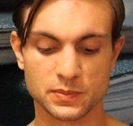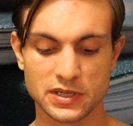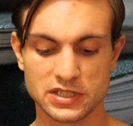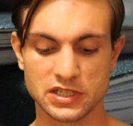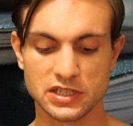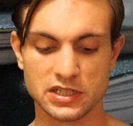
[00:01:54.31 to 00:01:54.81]

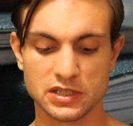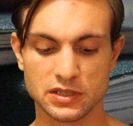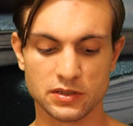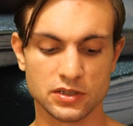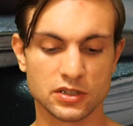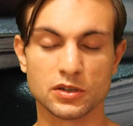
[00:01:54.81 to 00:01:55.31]

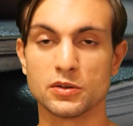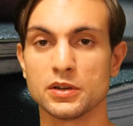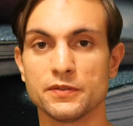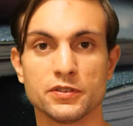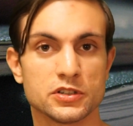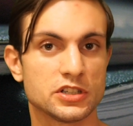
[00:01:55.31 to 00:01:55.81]
especially,
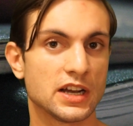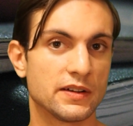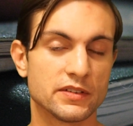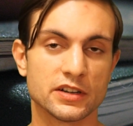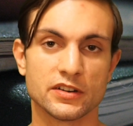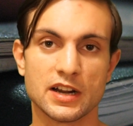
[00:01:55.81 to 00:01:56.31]
if you're
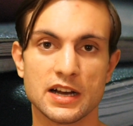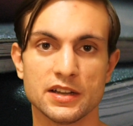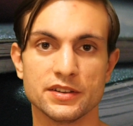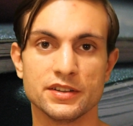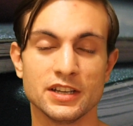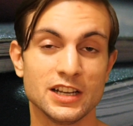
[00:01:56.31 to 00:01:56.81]
traveling
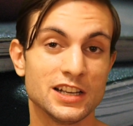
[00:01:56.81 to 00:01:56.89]
around